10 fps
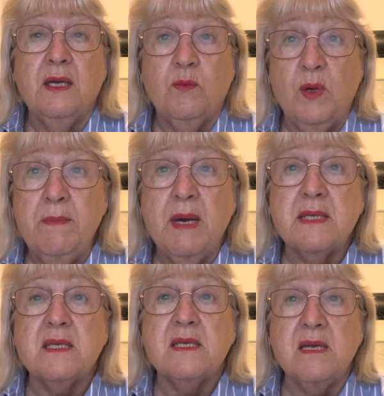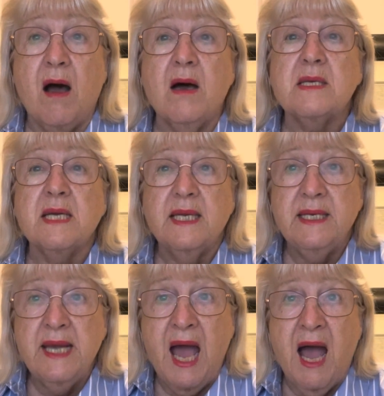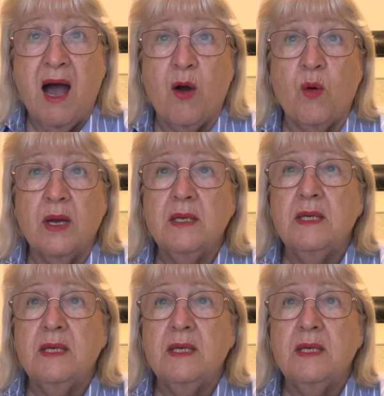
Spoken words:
We must start now